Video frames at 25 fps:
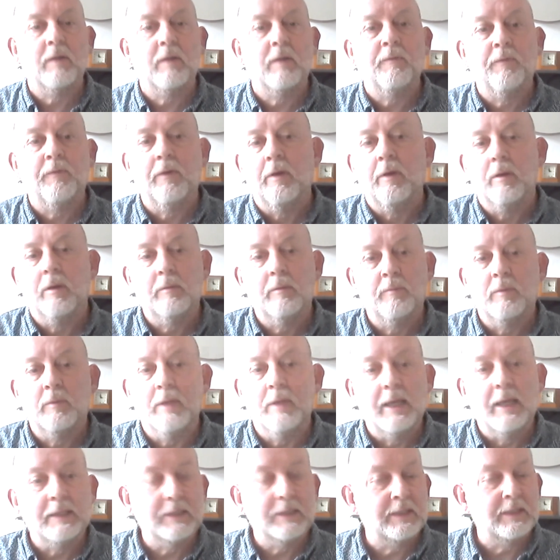For the
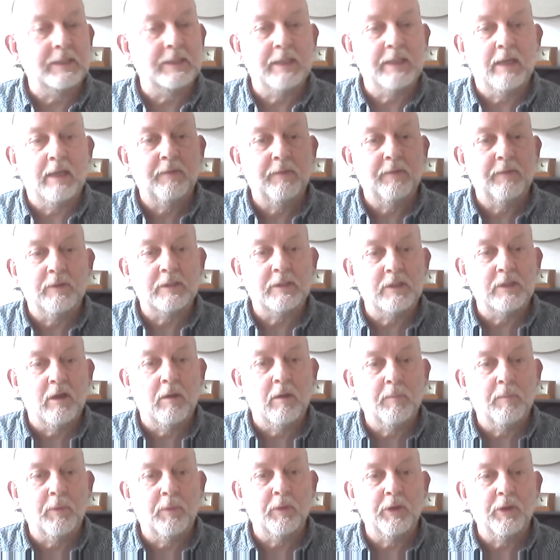ACCA, for
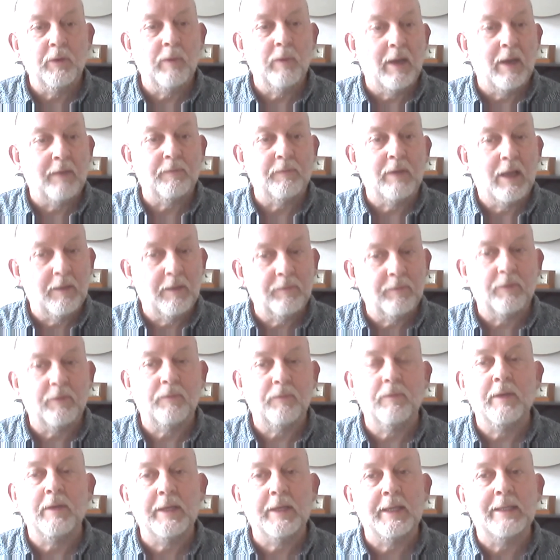example, you have to have
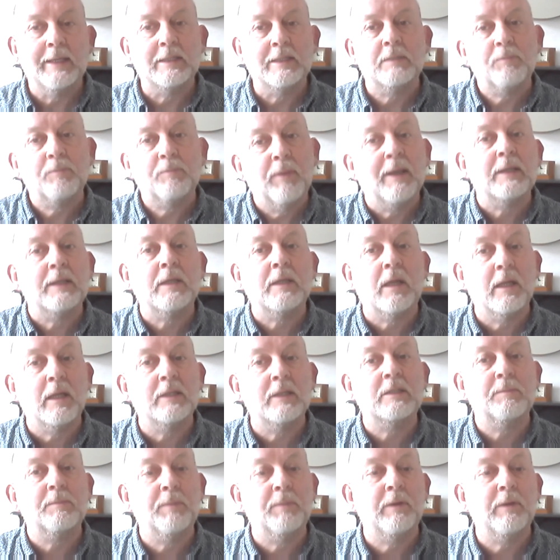3 years practical
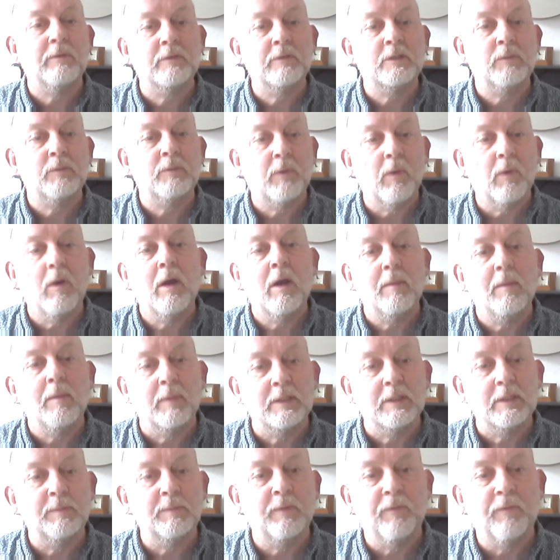experience
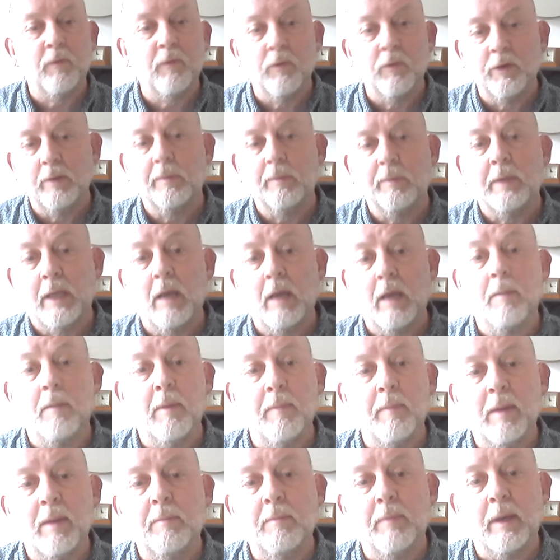requirements before you become a
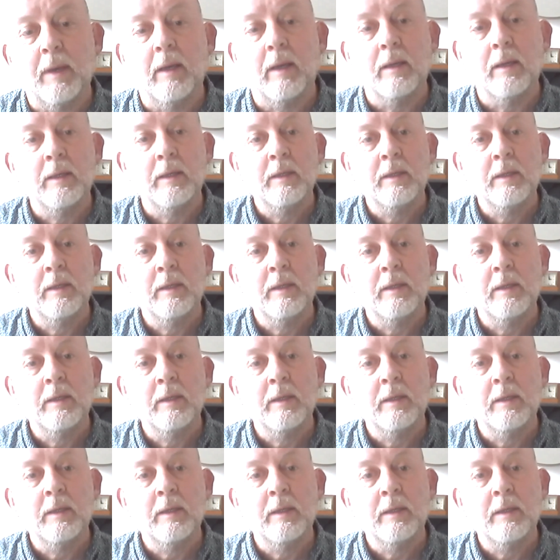member.